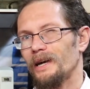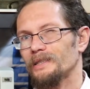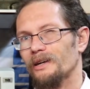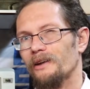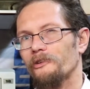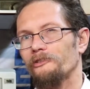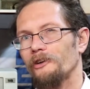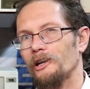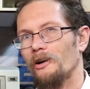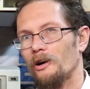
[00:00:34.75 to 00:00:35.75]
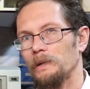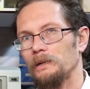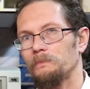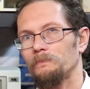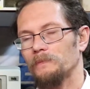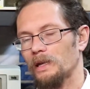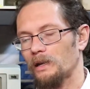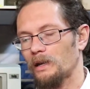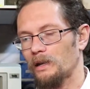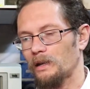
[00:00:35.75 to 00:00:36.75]
it's kind of a fun hobby,
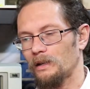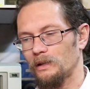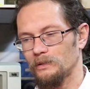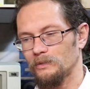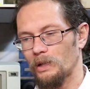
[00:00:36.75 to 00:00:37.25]
and